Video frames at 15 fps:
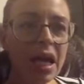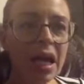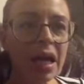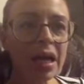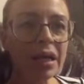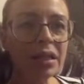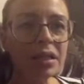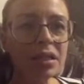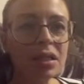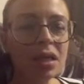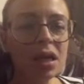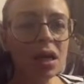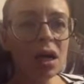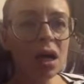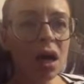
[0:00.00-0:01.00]
And,
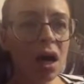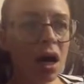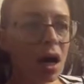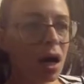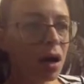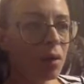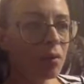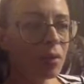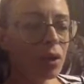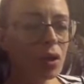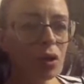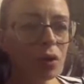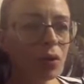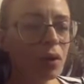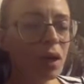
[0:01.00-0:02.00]
um, you
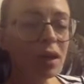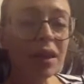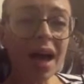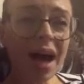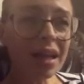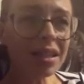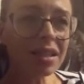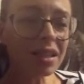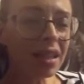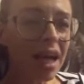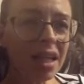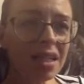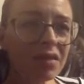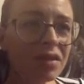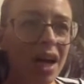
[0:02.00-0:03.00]
know, lots,
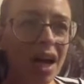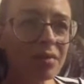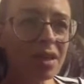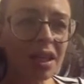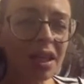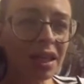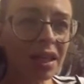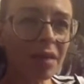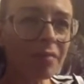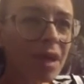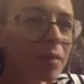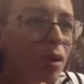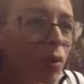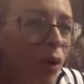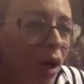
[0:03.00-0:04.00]
lots of times I think that
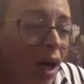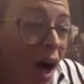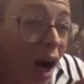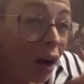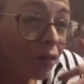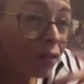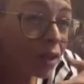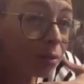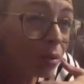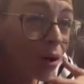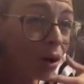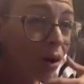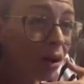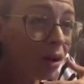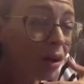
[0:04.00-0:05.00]
maybe we're
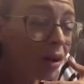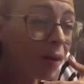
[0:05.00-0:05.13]
comfortable